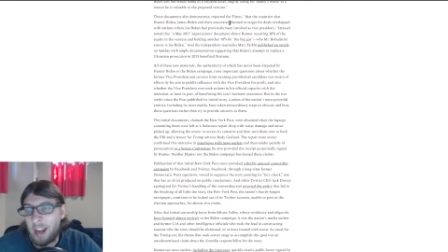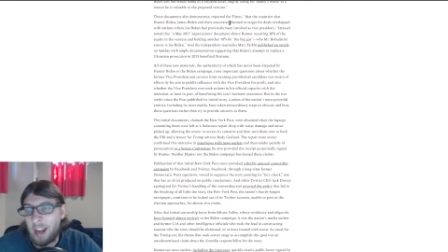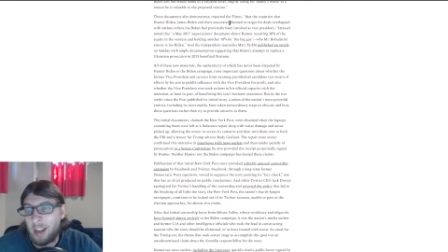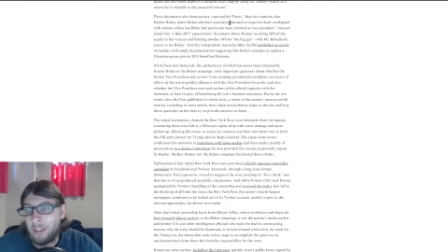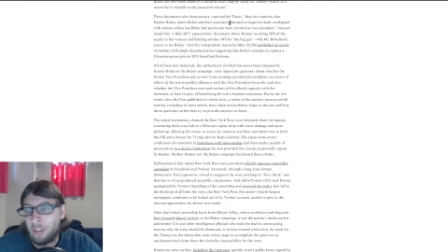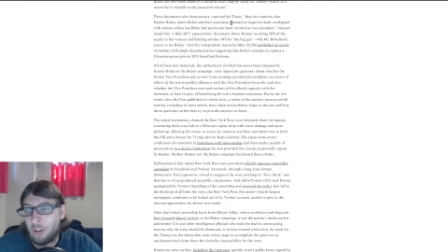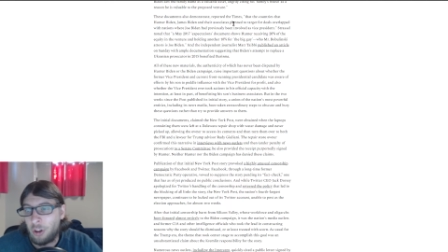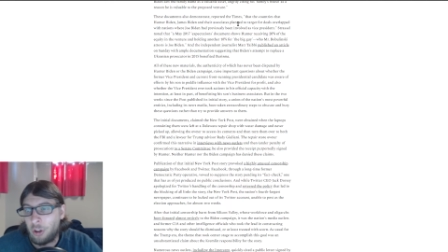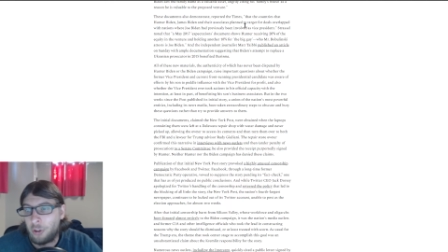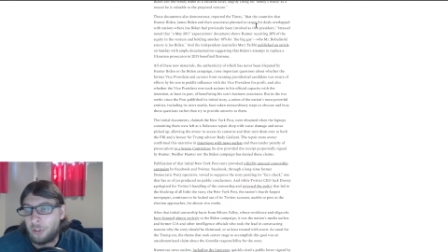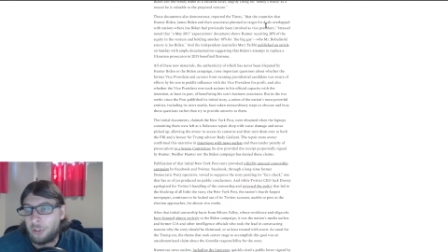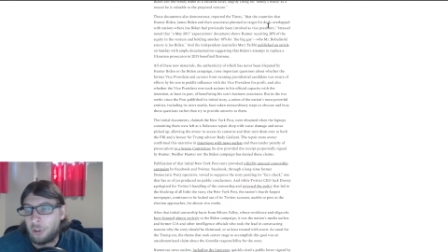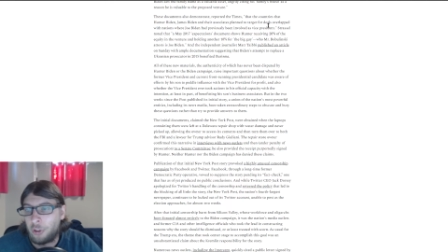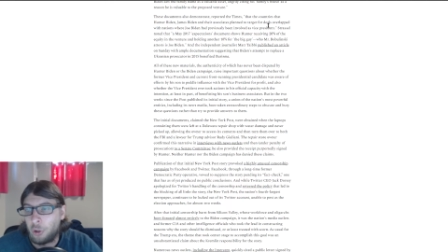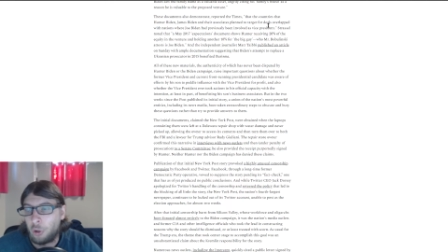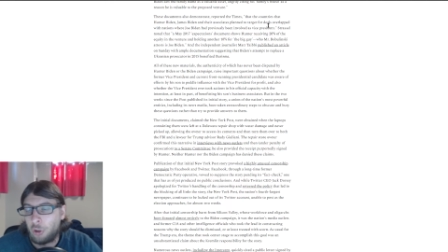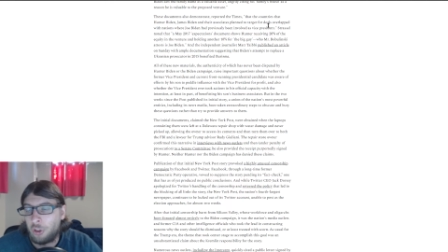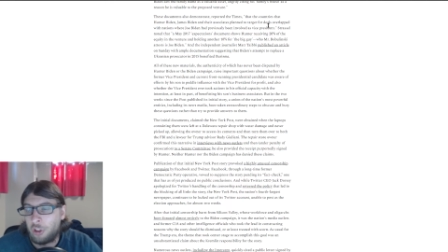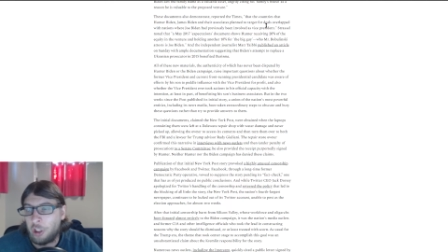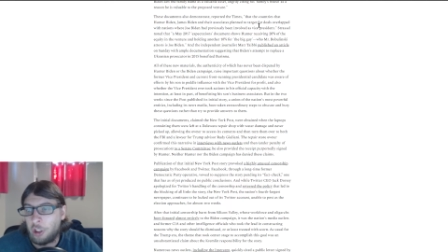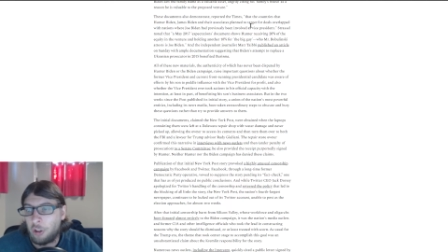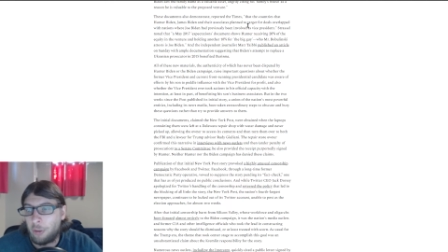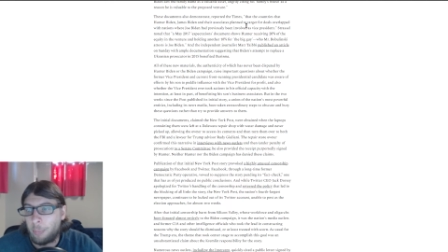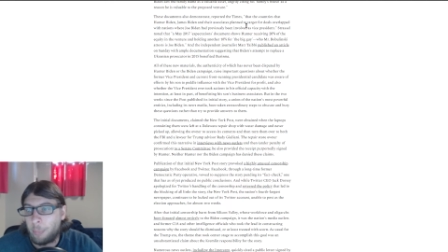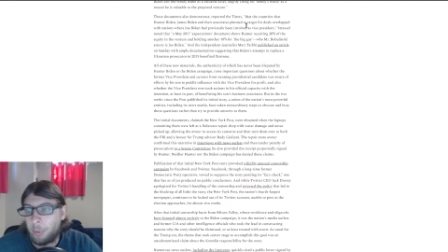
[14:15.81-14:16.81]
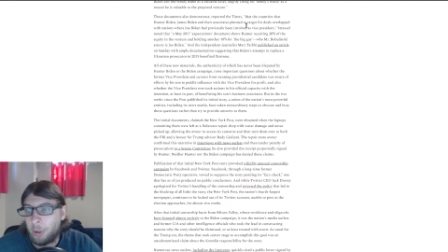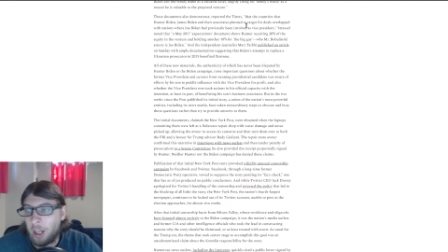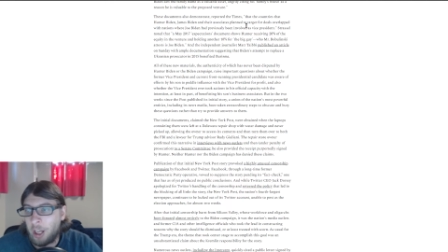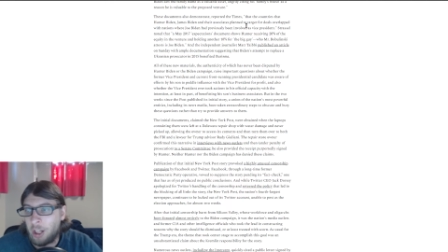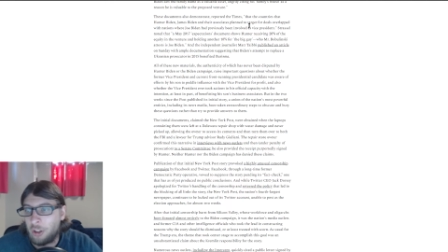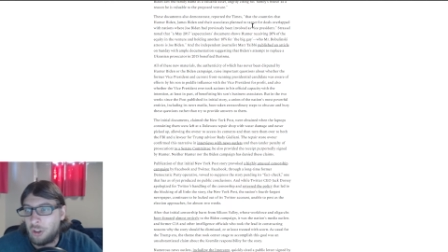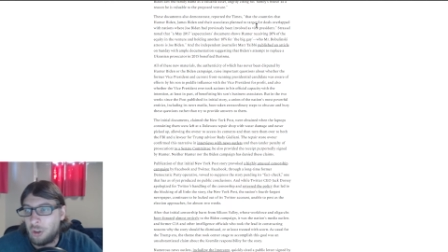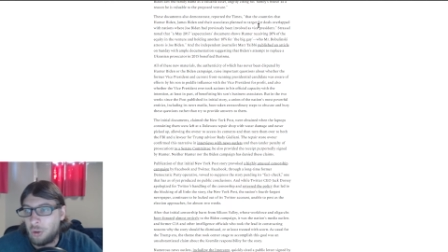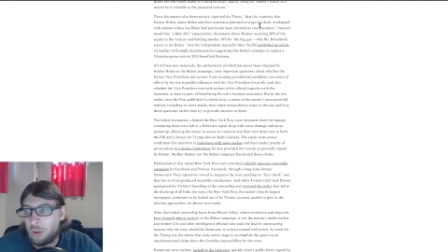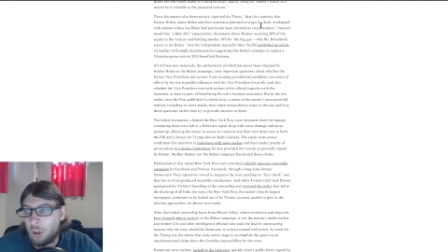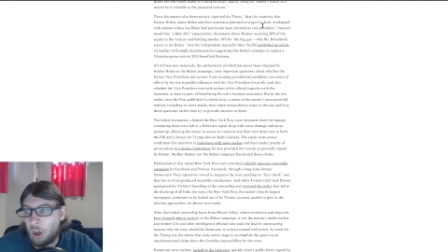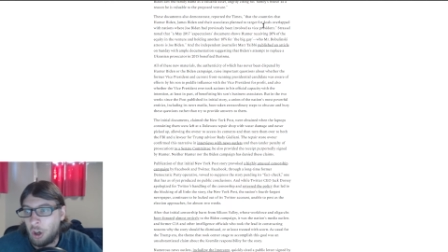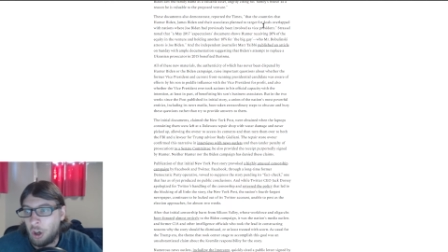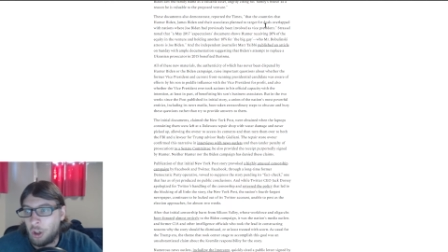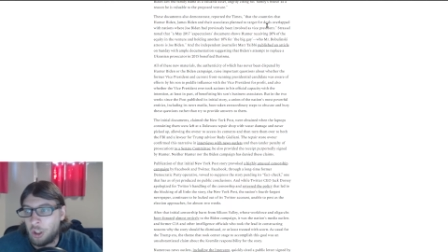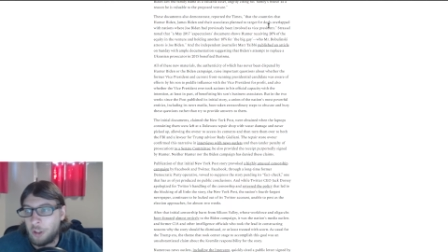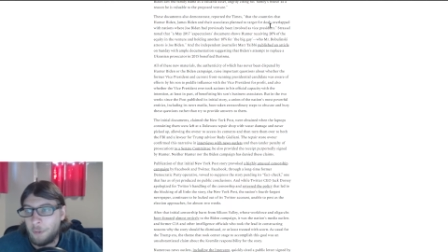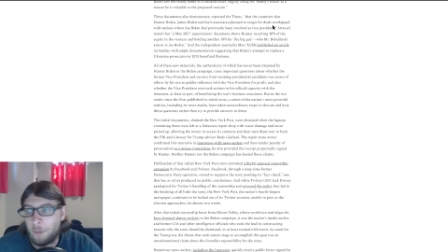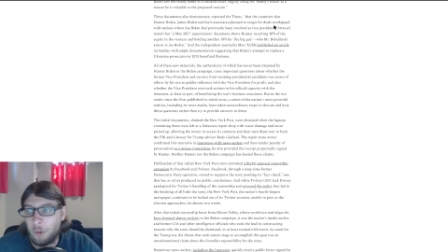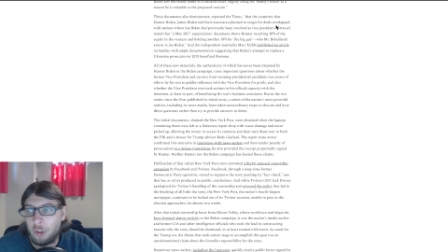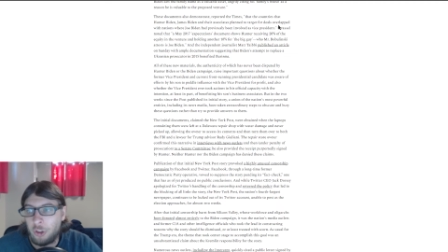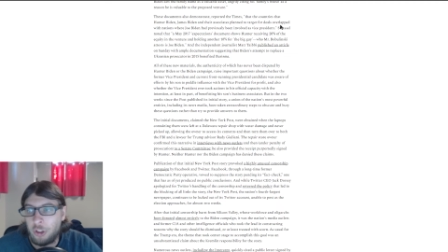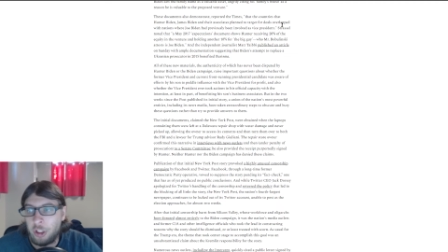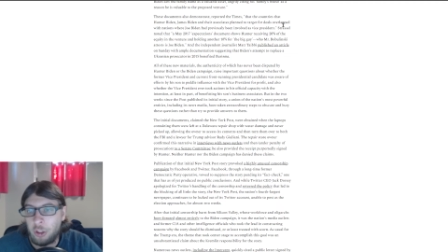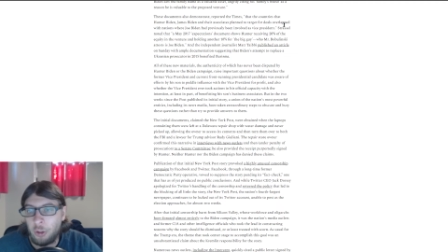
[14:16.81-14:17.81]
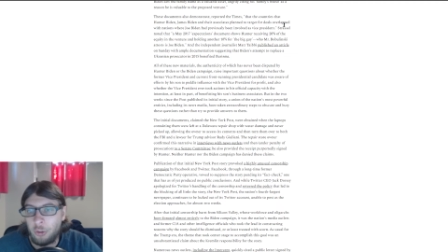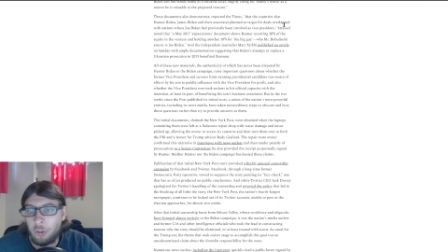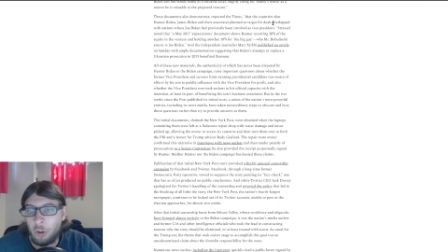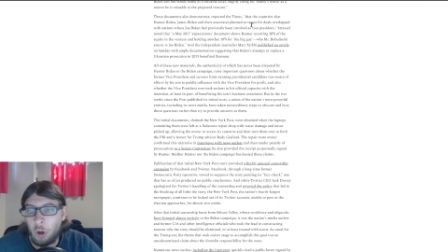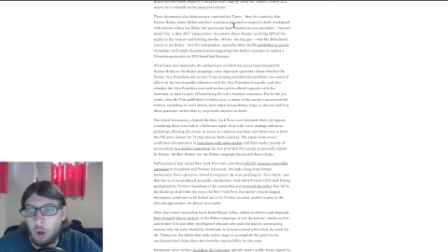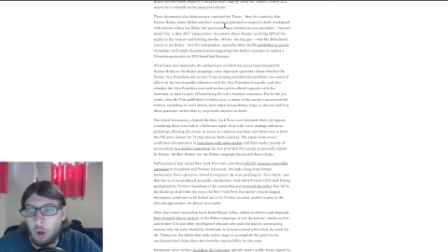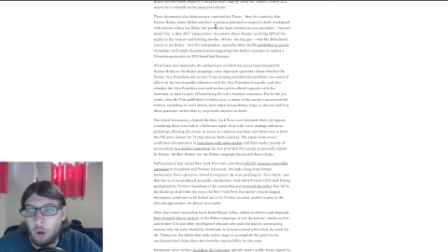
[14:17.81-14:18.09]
and their associates plan to target for deals